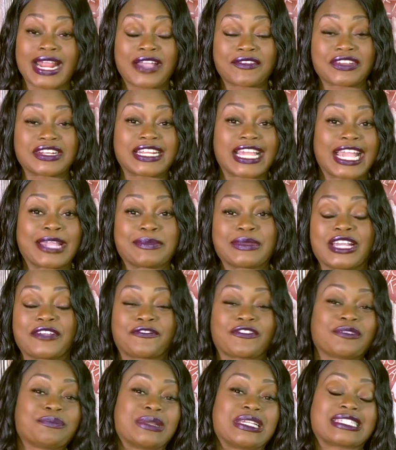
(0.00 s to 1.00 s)
have a name
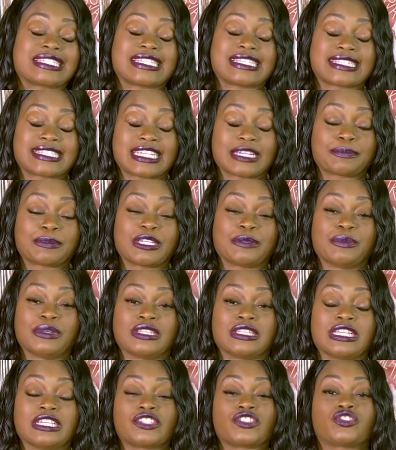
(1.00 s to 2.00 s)
yet for Mississippi,
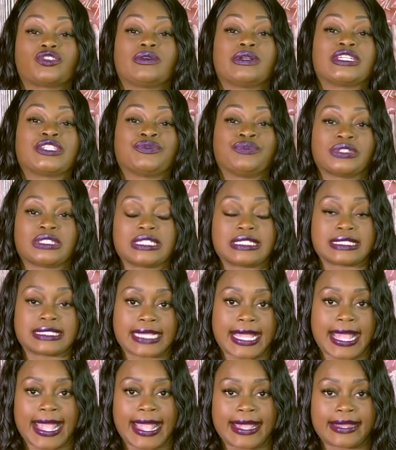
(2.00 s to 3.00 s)
but this story is really
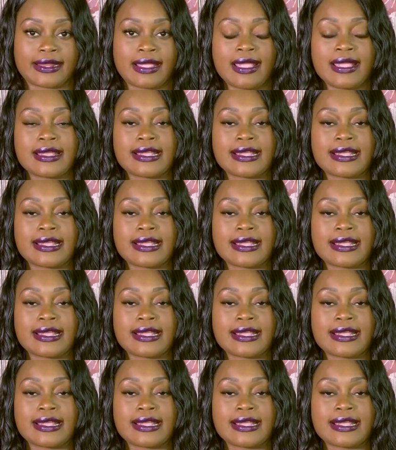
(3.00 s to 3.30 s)
sad.